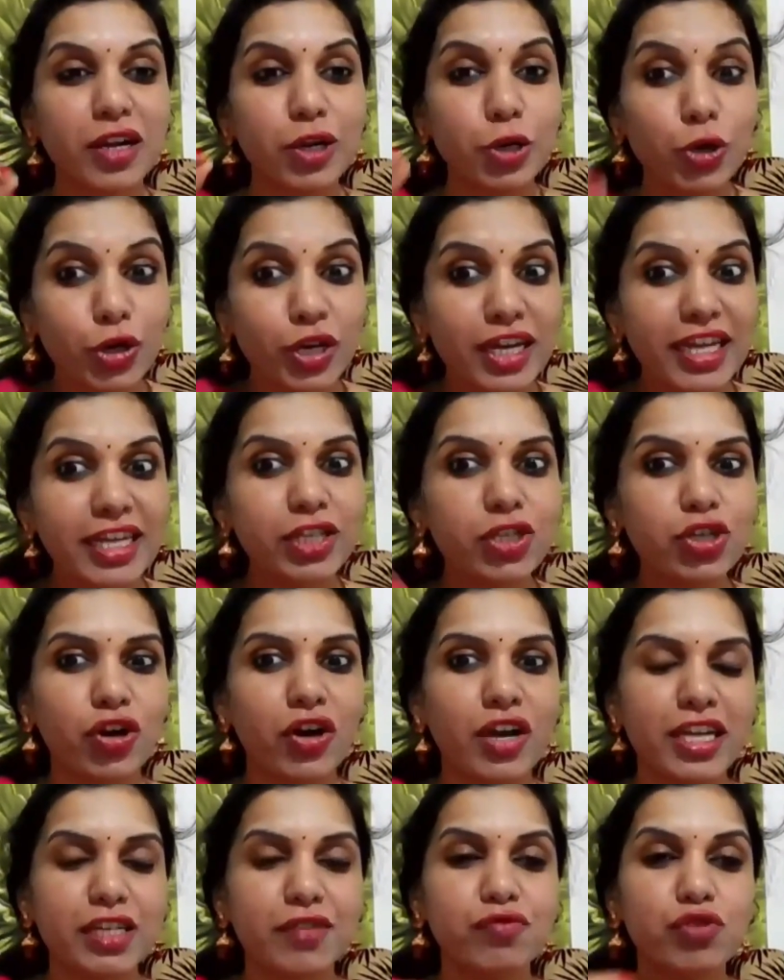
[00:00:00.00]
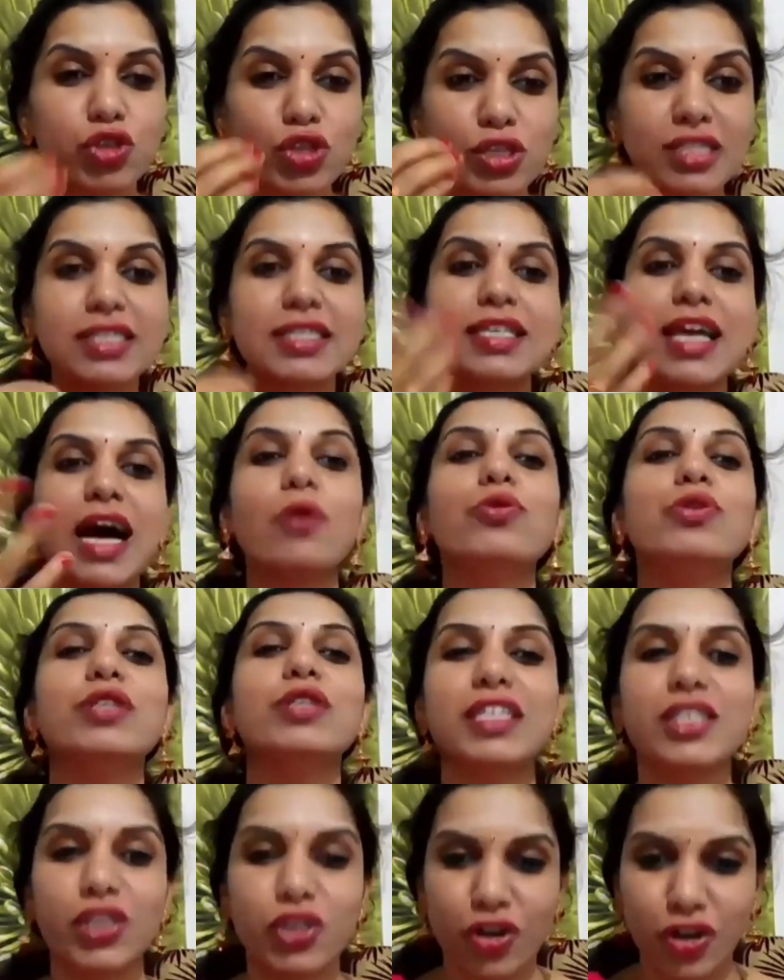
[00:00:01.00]
look interrogative. You should sound
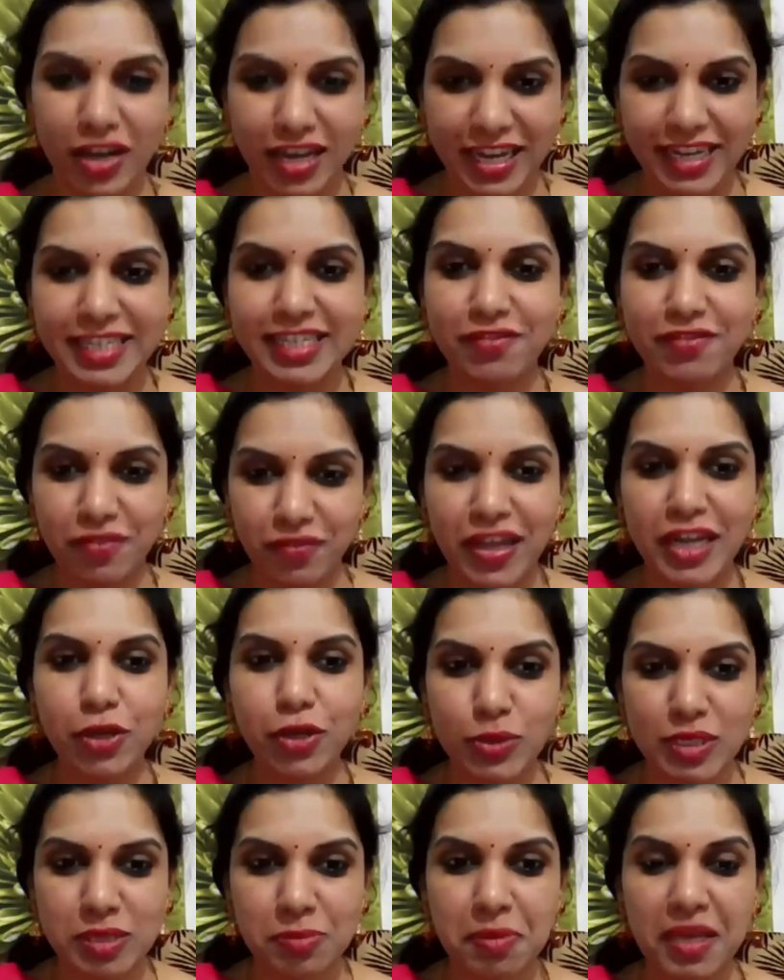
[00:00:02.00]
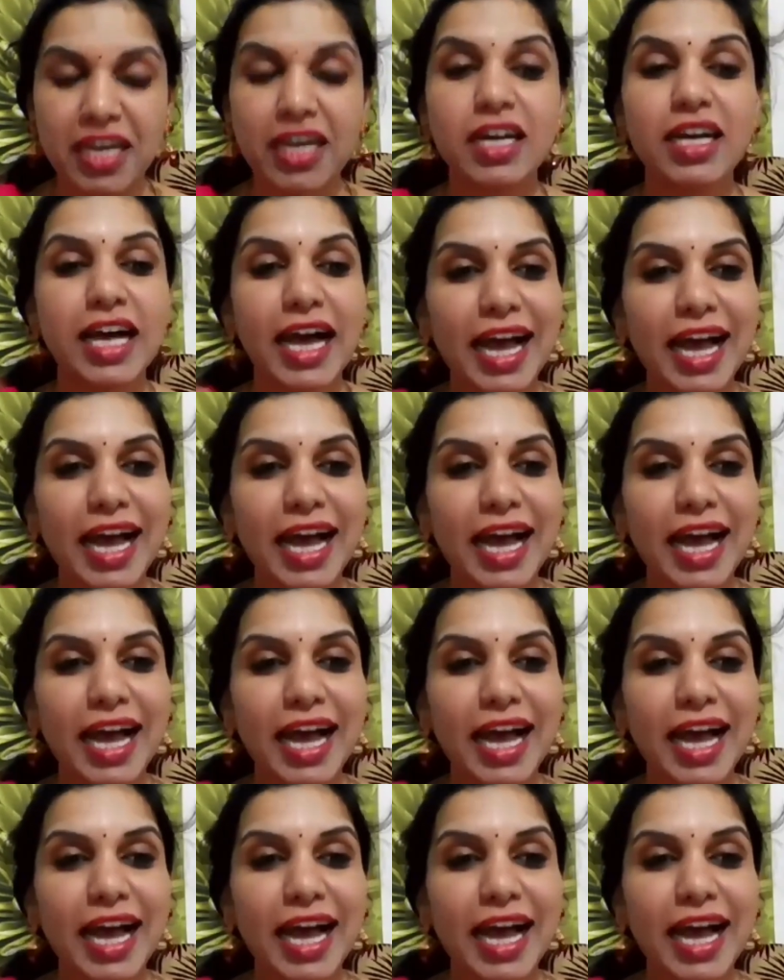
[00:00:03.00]
interrogative when you speak.